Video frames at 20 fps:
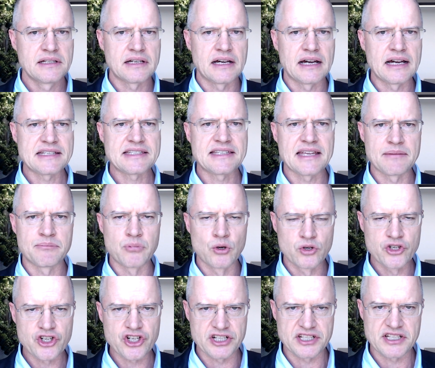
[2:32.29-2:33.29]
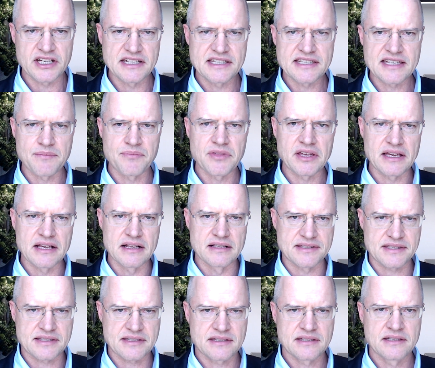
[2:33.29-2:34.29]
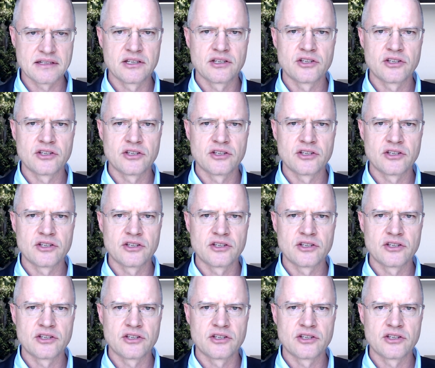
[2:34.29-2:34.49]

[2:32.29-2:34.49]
I say bullshit, it's something else.